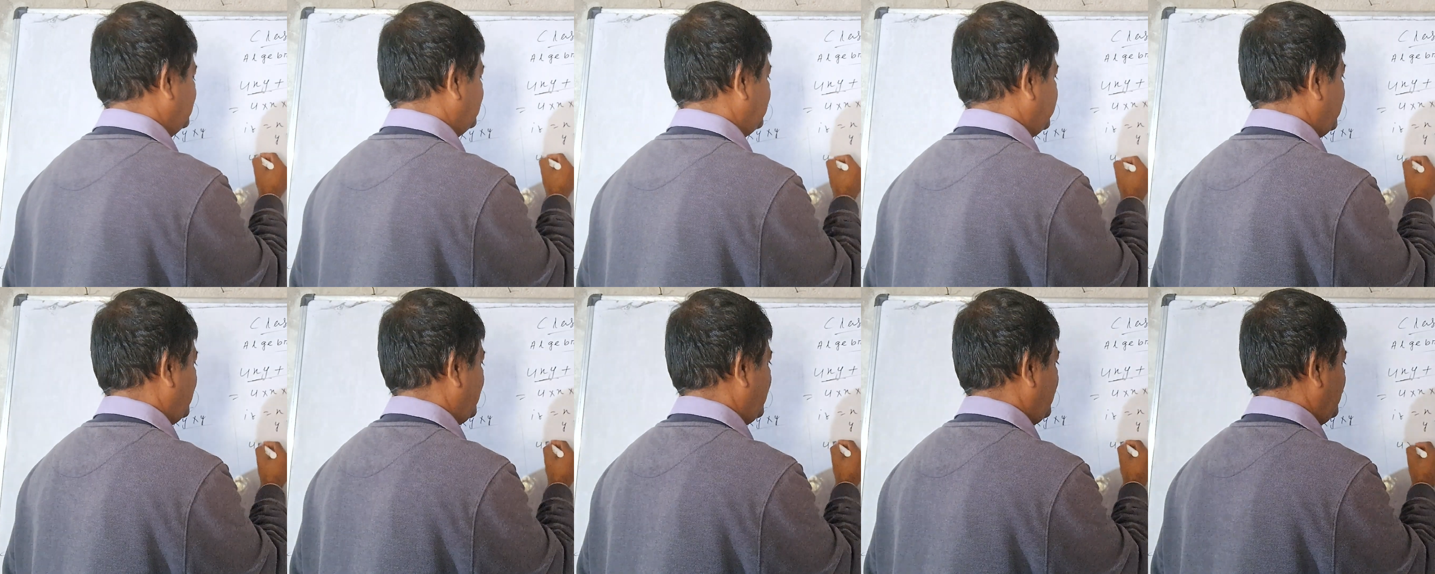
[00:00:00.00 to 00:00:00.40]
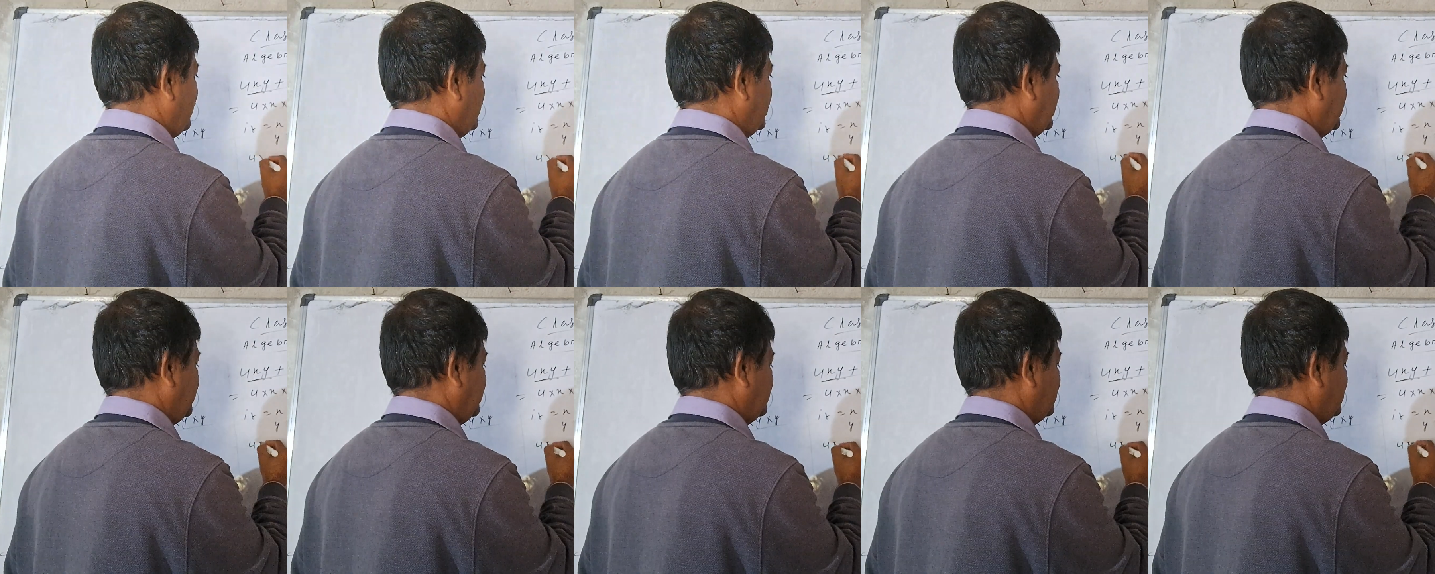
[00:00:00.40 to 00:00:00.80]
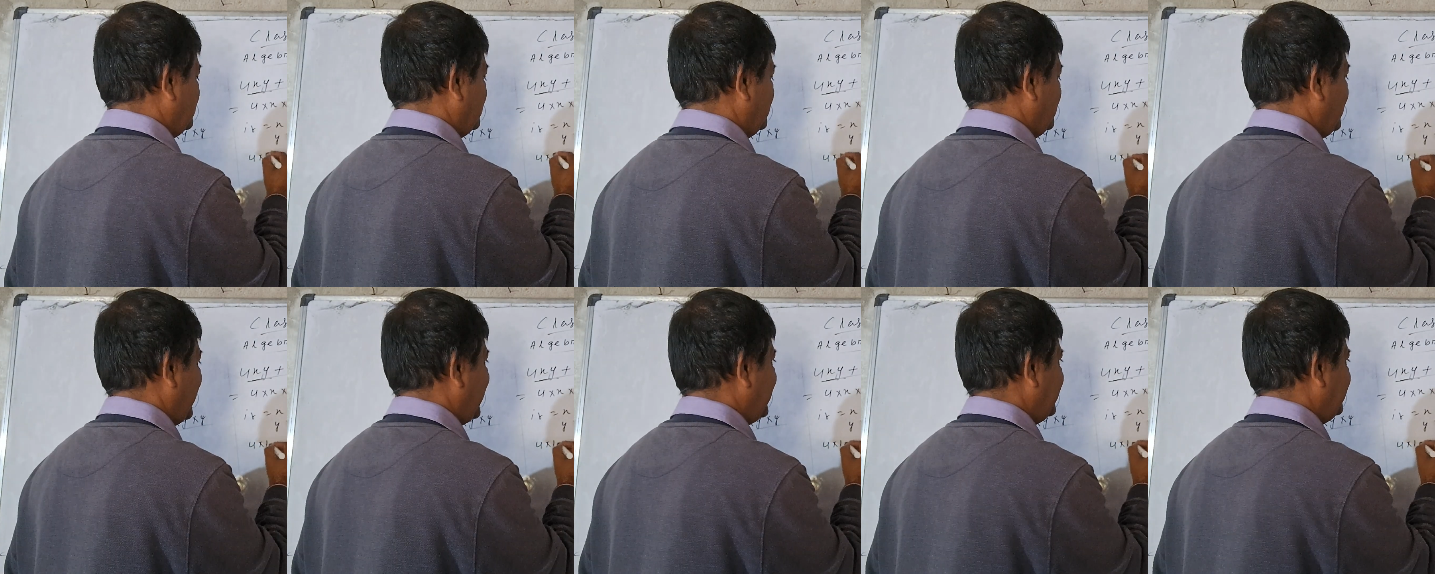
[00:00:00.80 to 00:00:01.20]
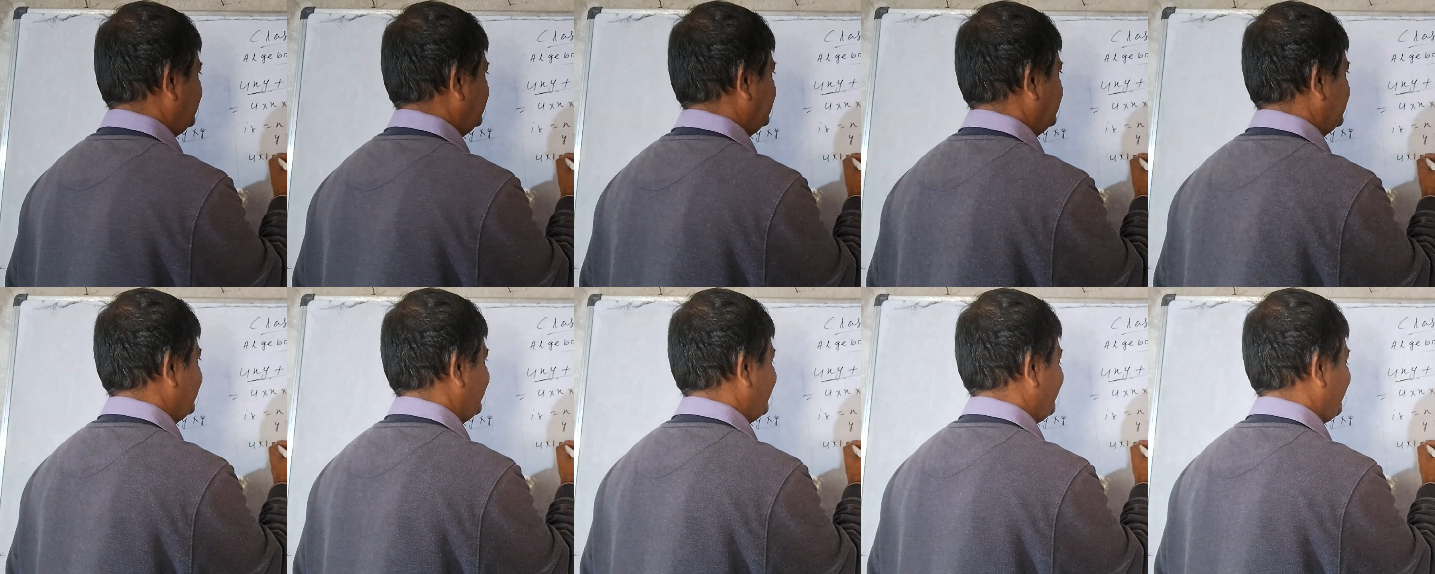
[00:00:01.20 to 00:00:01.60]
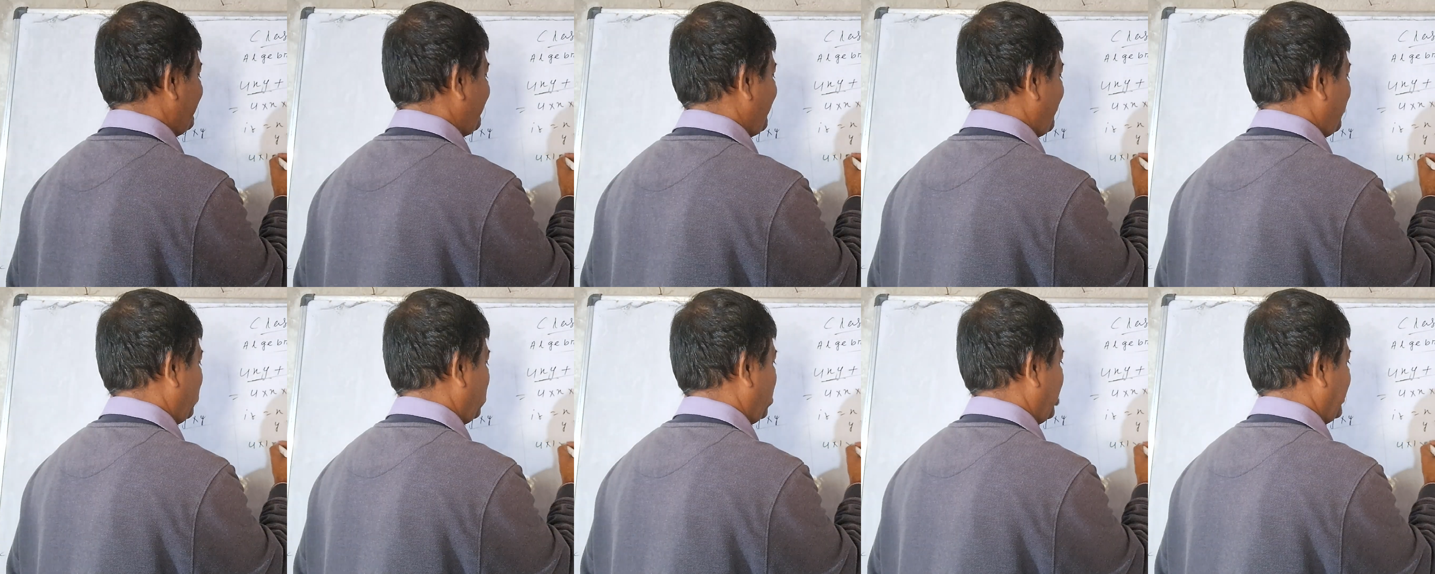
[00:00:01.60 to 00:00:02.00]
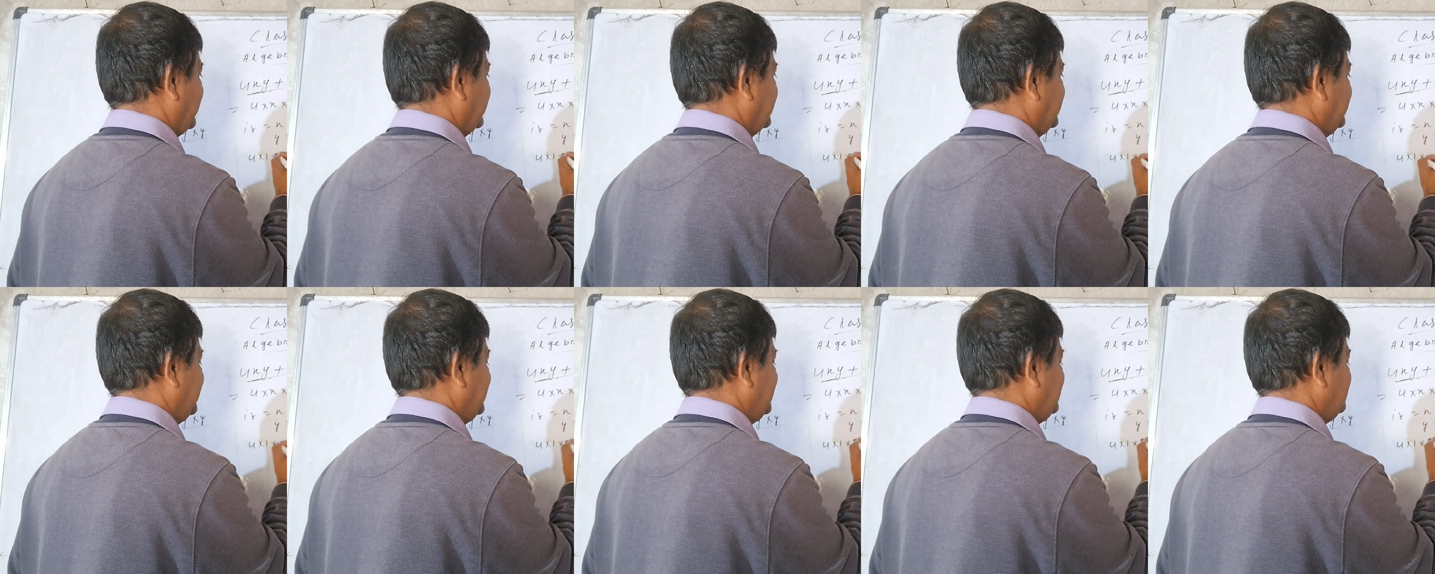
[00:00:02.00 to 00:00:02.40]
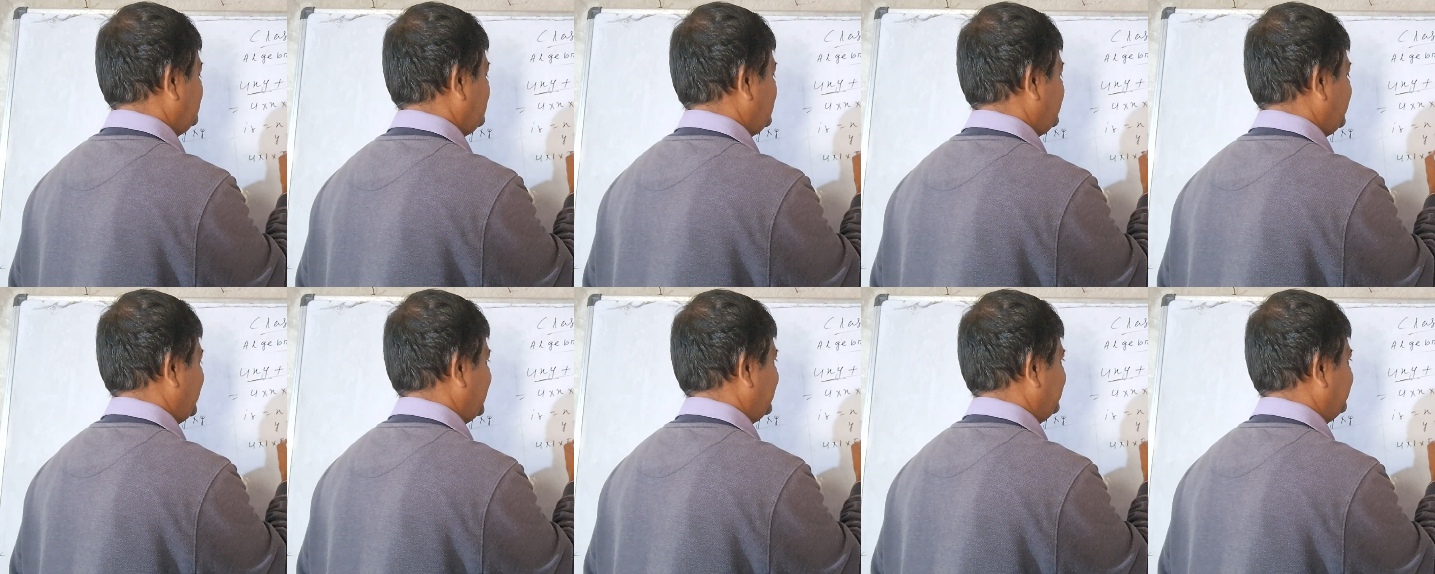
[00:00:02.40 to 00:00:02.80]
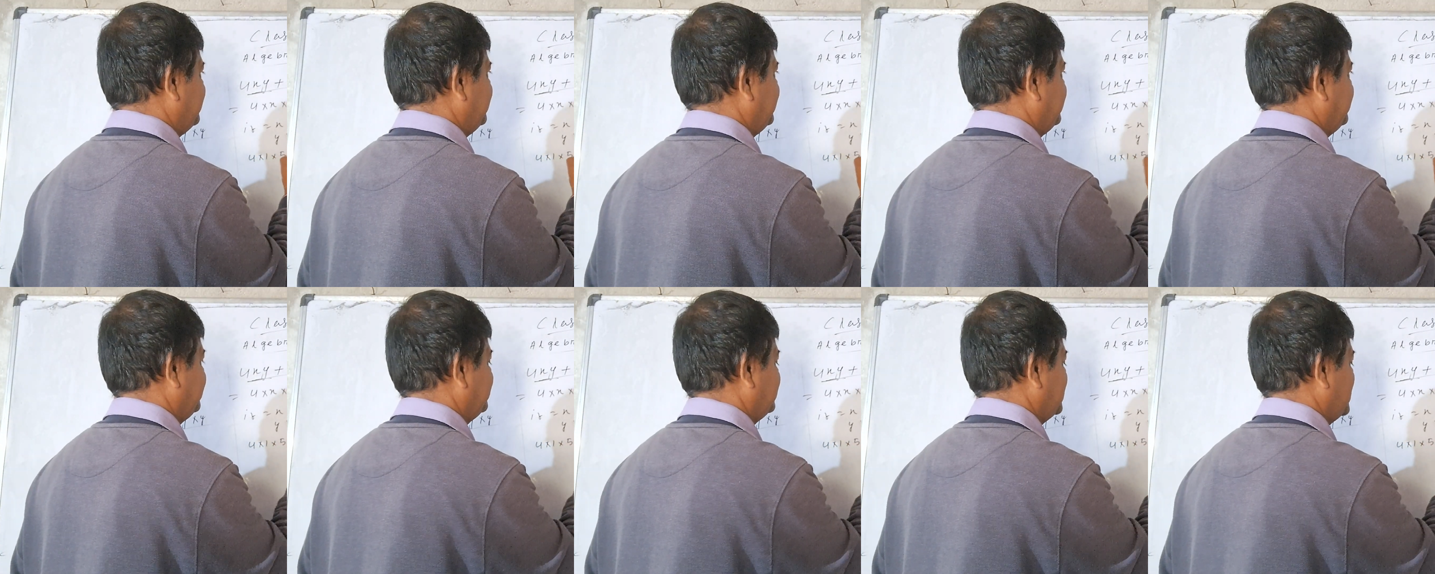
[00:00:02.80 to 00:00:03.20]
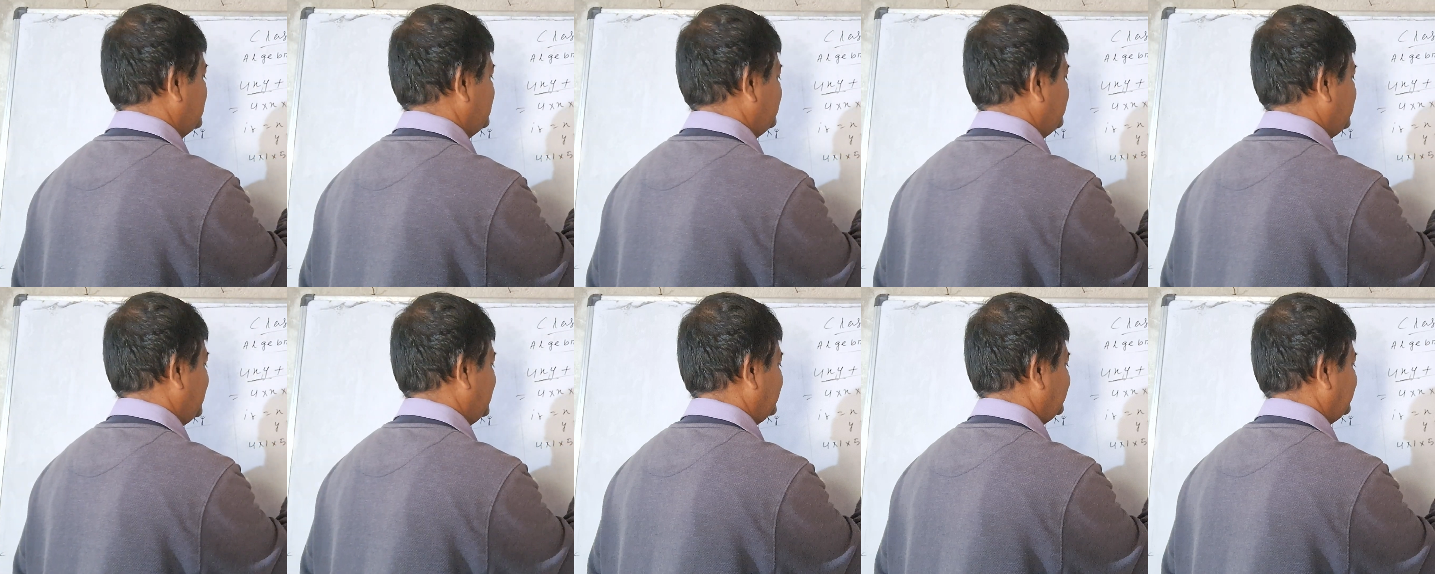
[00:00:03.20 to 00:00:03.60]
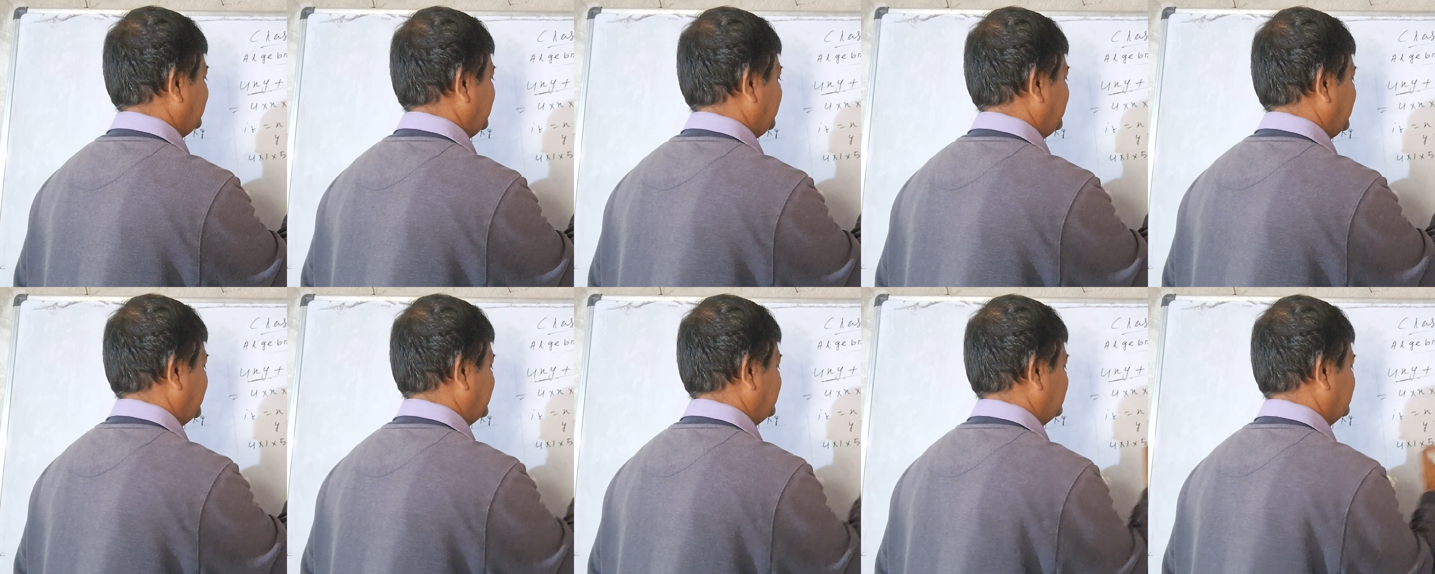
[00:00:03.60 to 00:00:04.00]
4 into 1 into 5 plus 7.